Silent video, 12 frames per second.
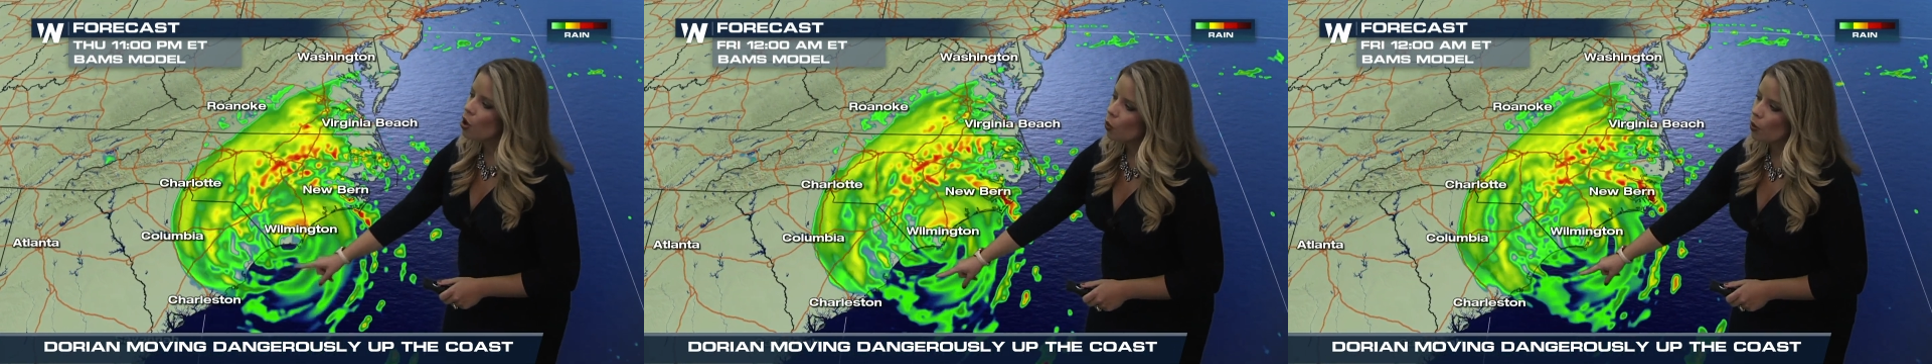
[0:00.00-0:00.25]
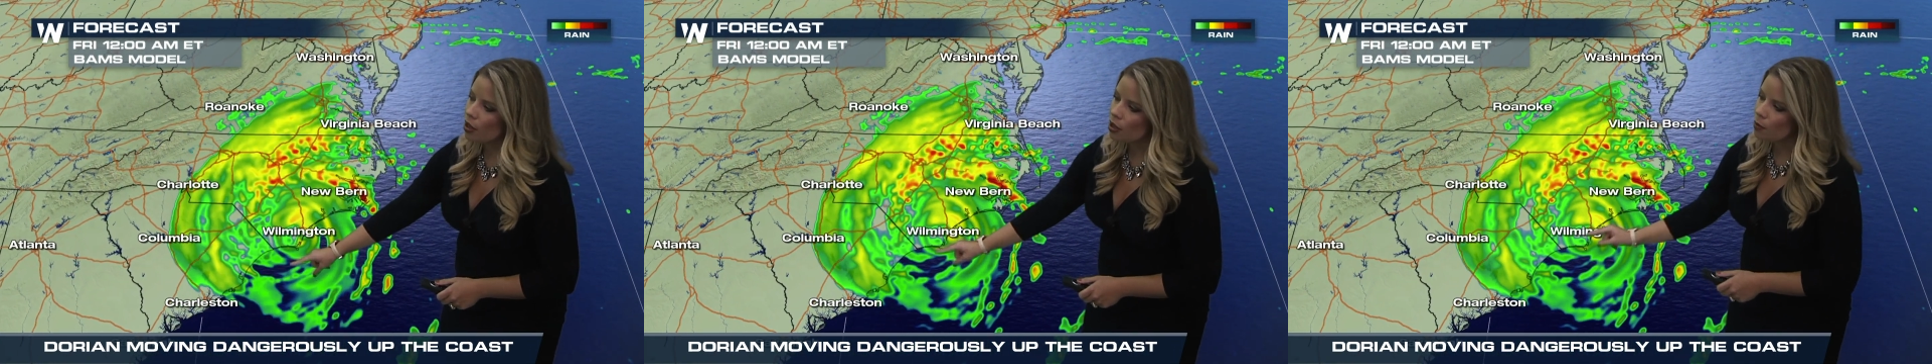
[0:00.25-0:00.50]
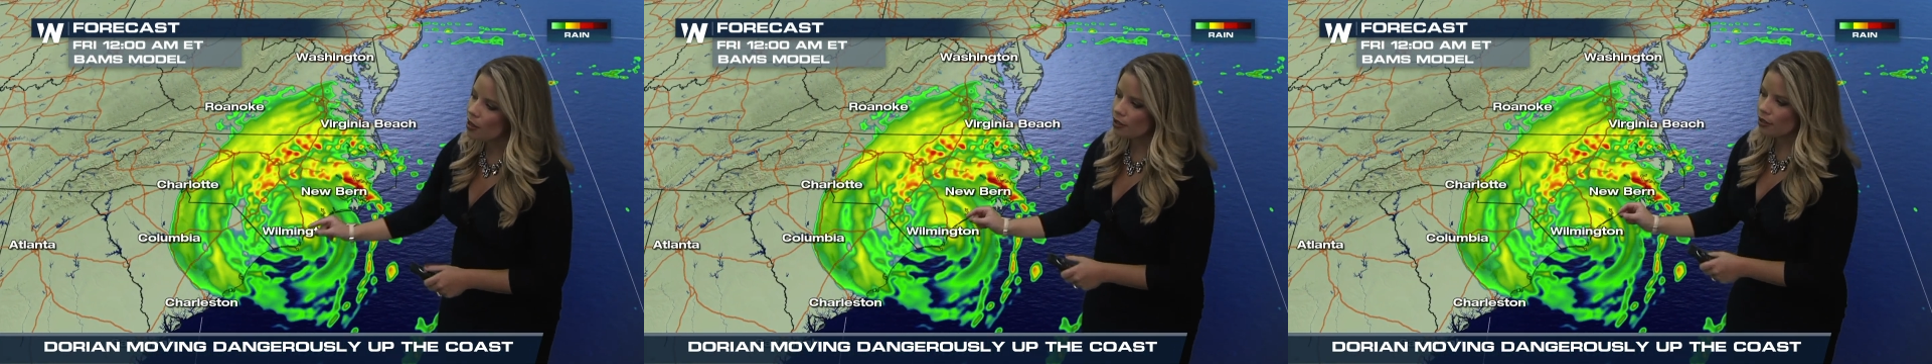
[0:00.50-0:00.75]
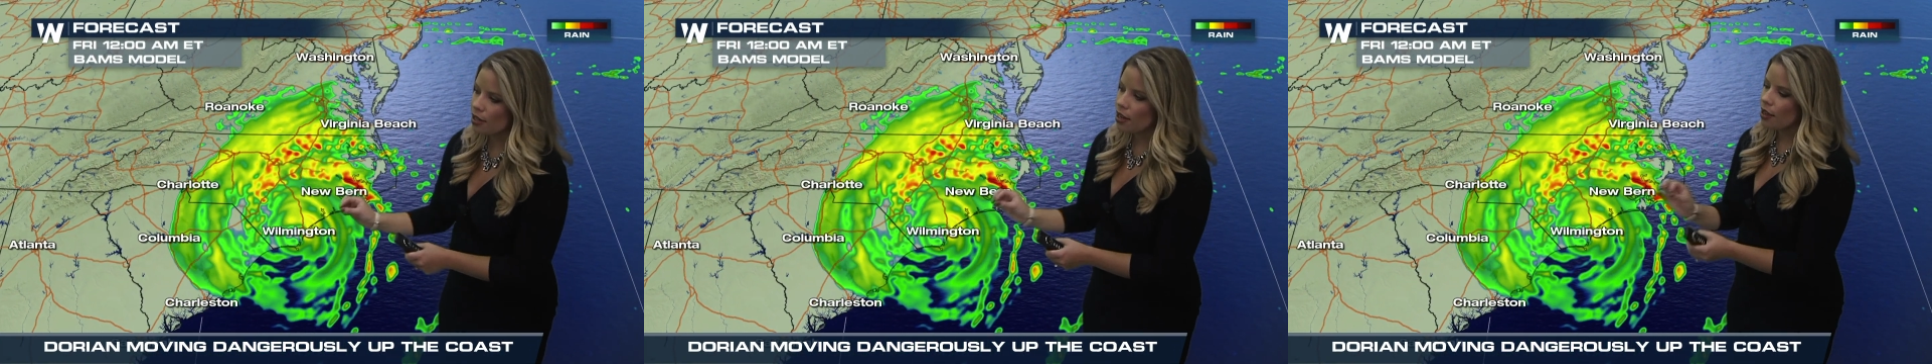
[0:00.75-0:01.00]
We could be
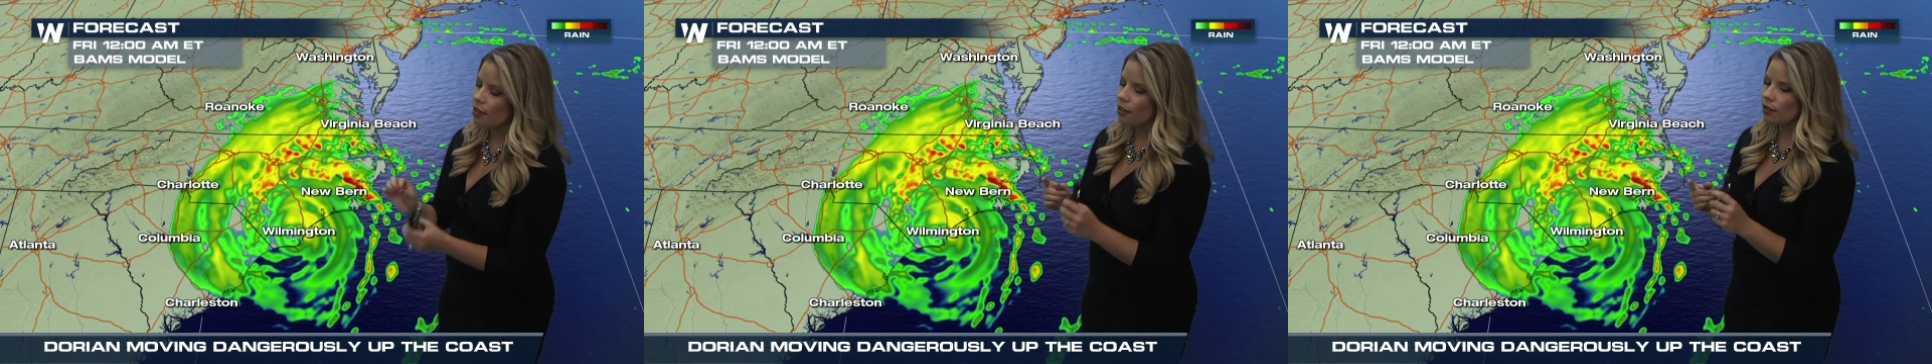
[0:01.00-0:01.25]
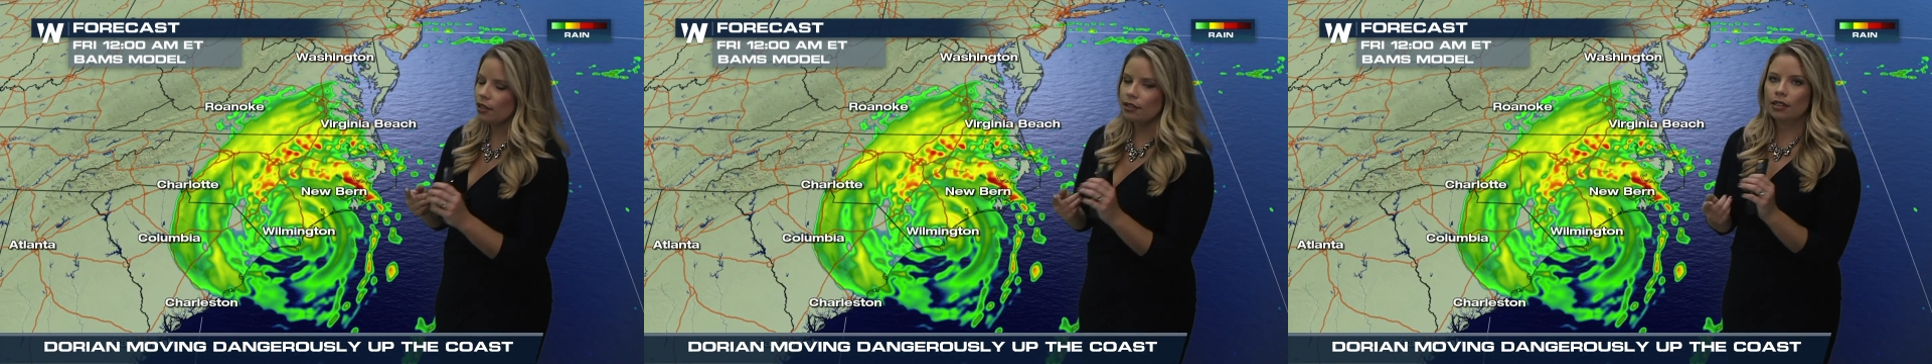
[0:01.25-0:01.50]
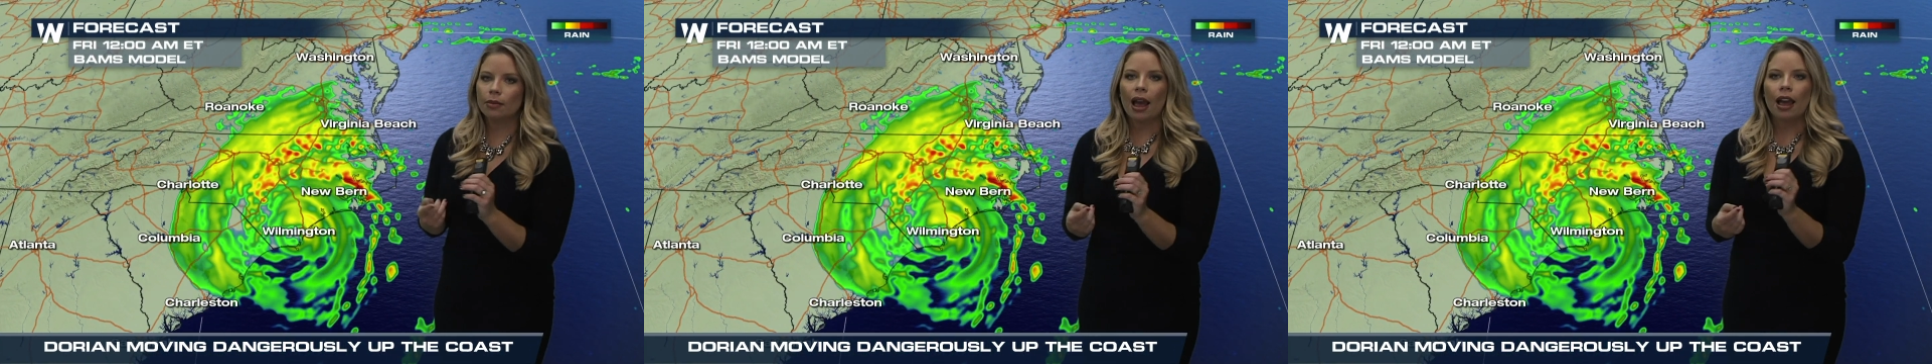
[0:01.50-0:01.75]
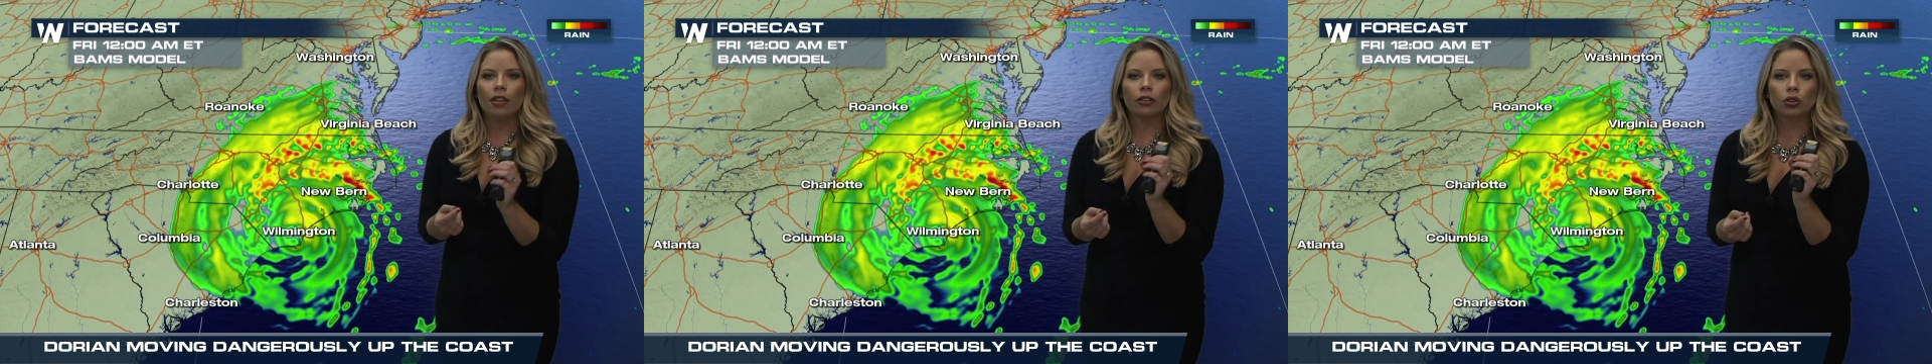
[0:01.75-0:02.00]
seeing the system either